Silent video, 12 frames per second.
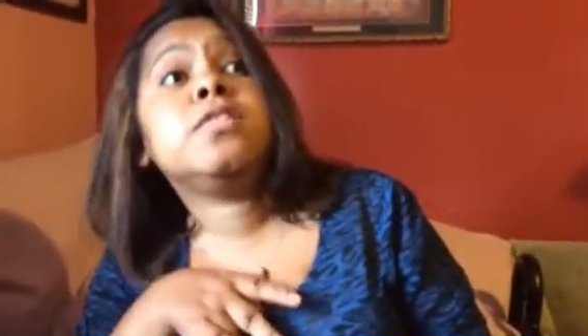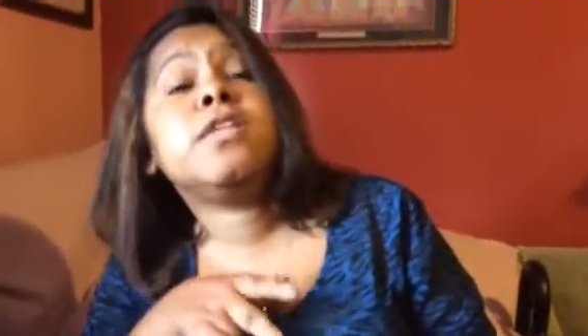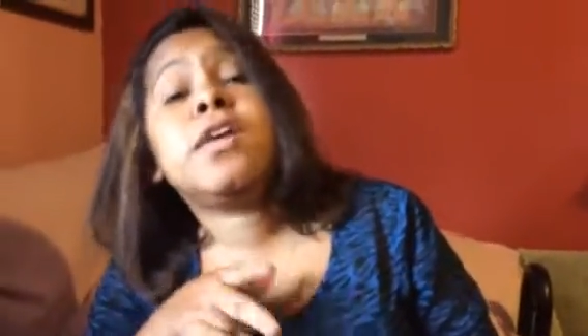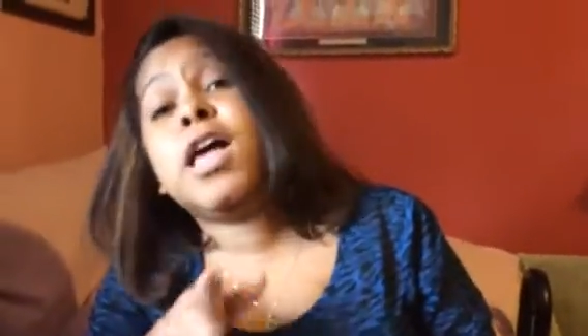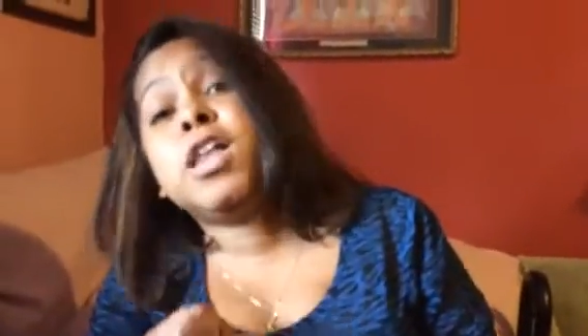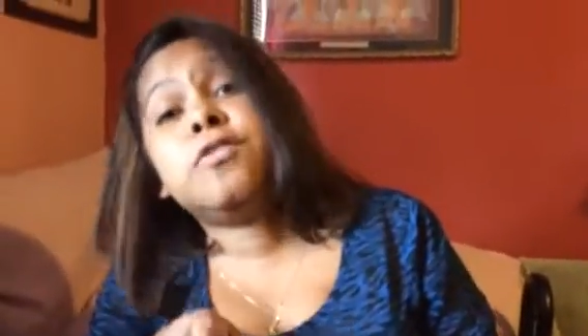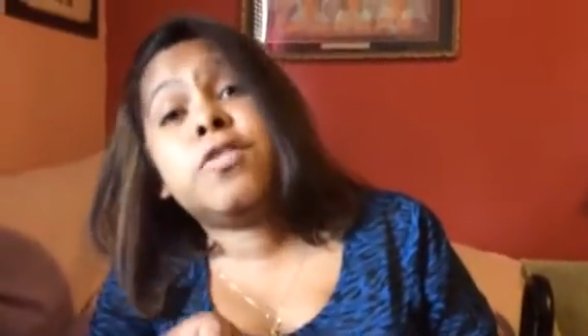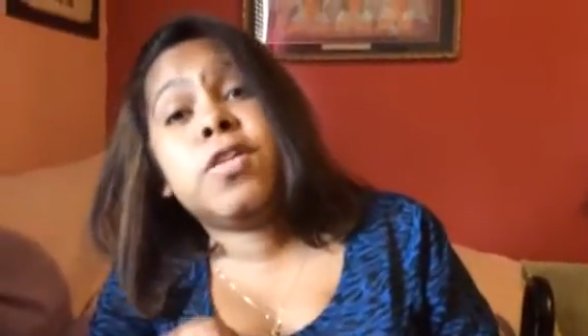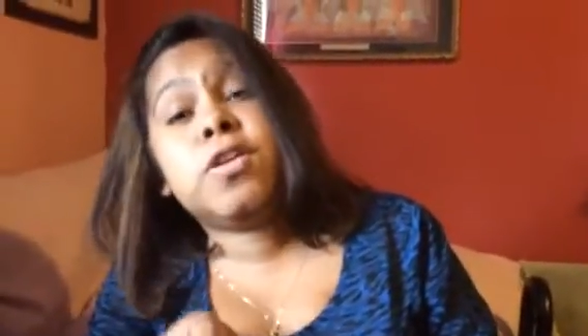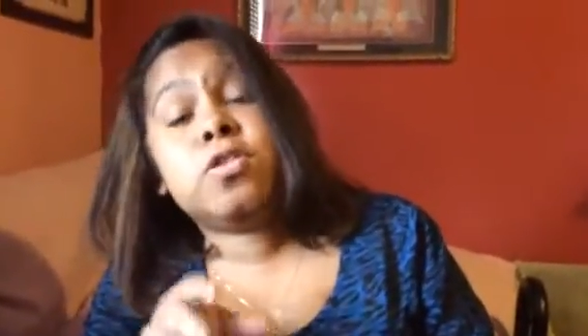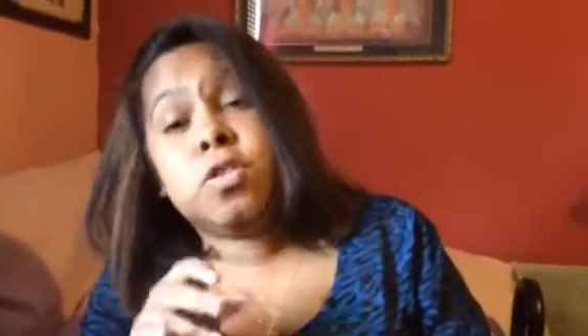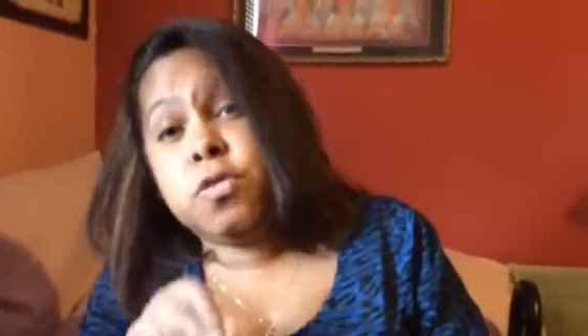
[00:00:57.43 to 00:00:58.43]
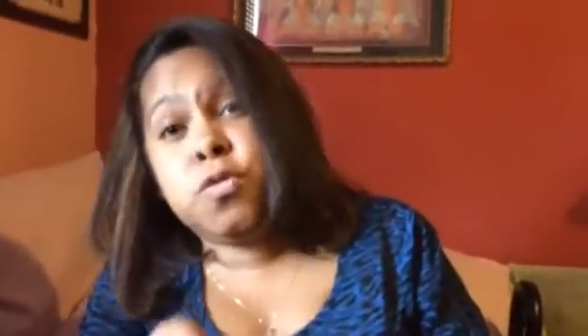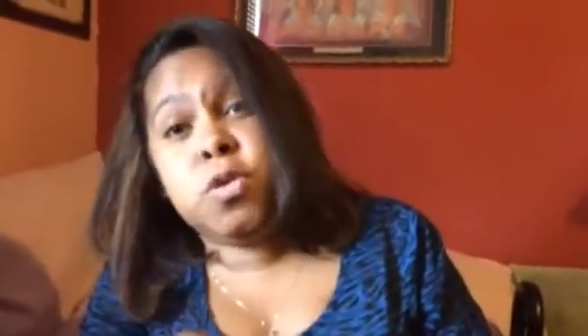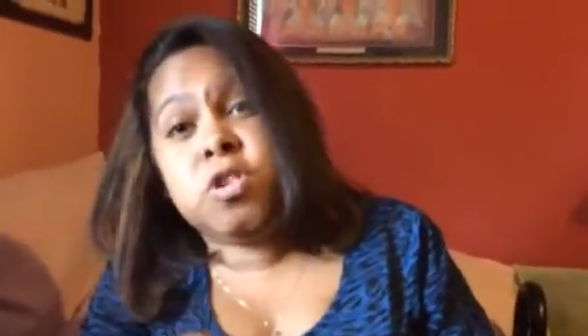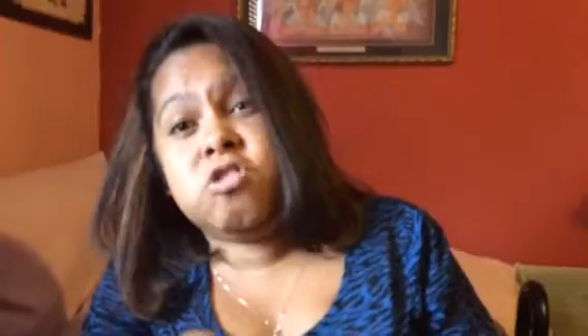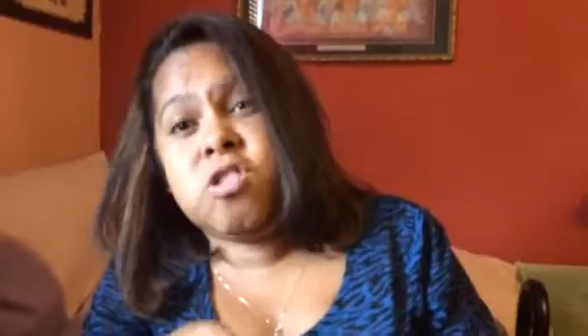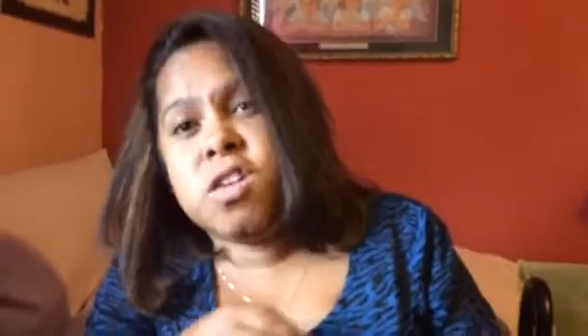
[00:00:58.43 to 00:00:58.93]
the other way, the
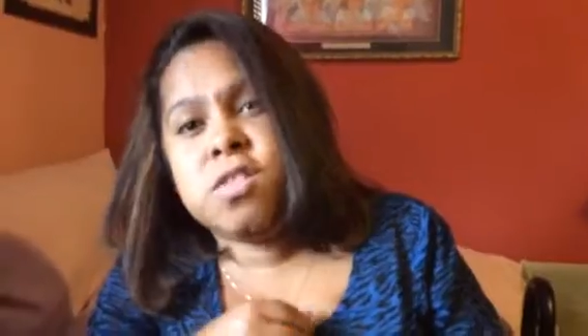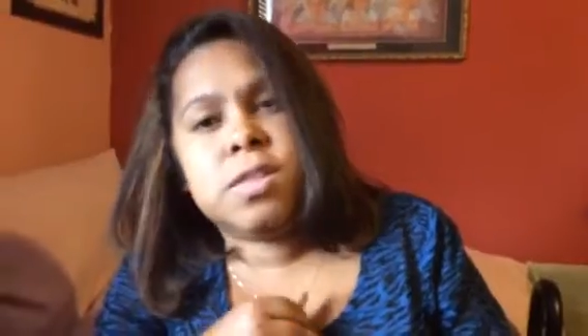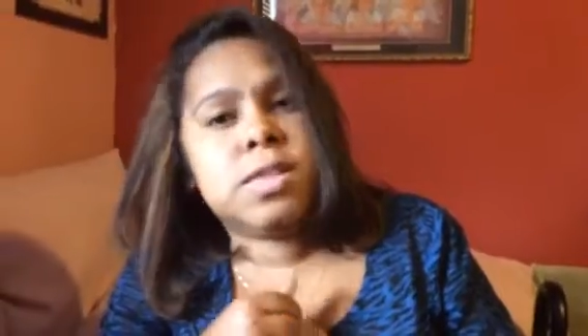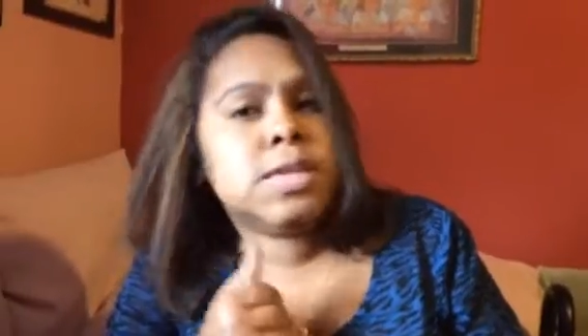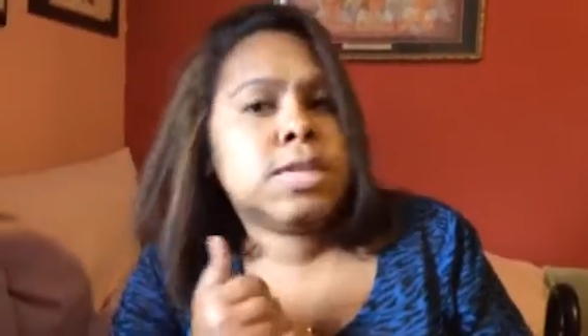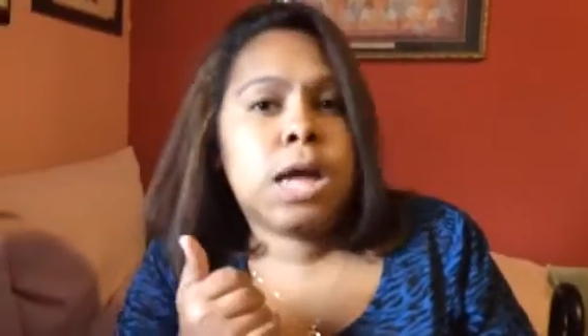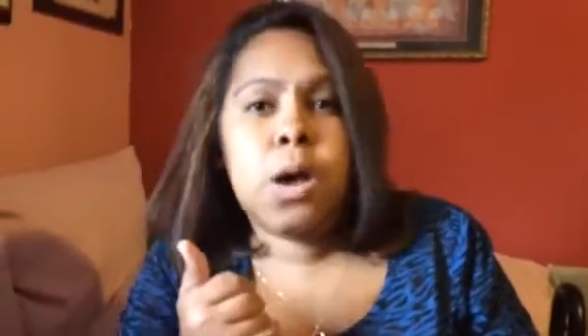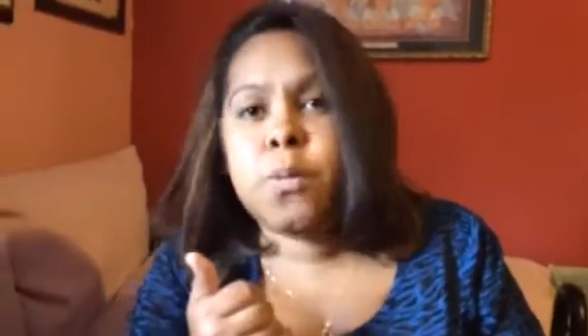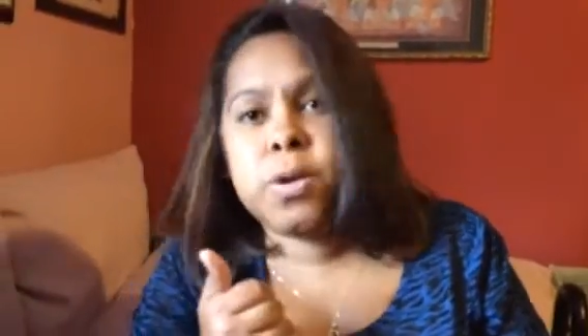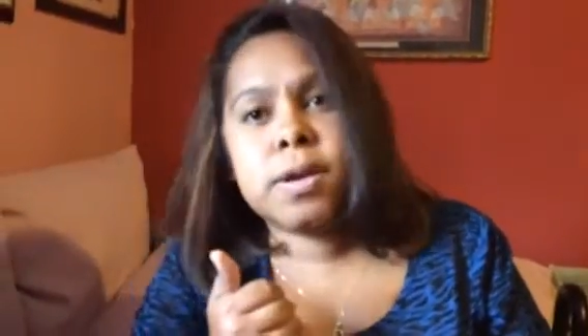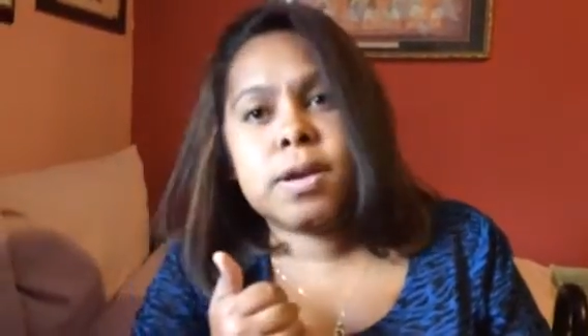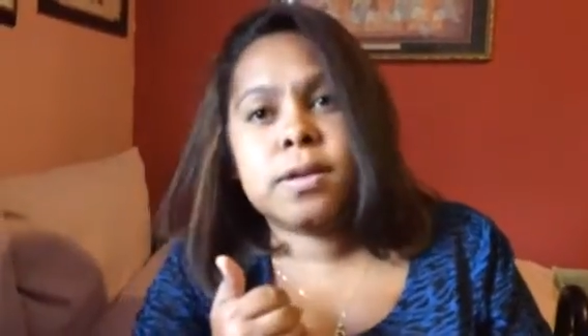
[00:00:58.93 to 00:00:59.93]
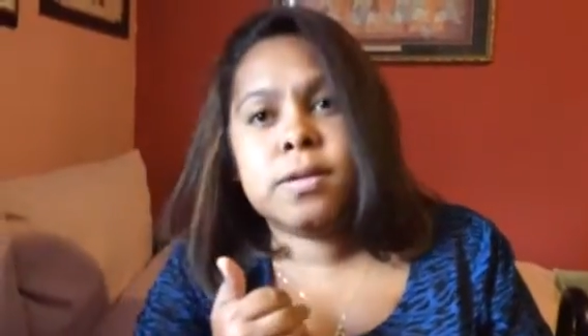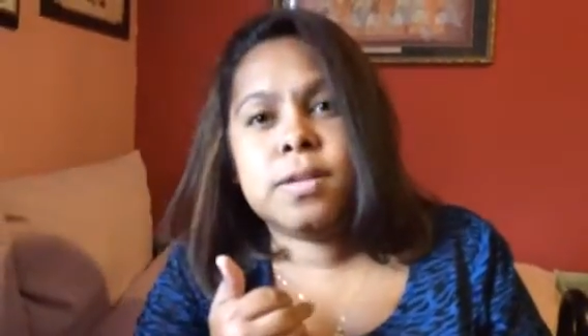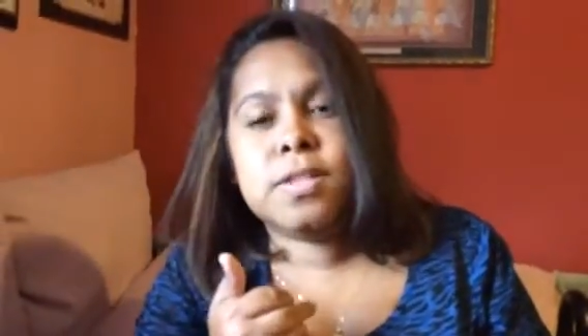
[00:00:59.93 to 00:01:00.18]
2-4 train does not work.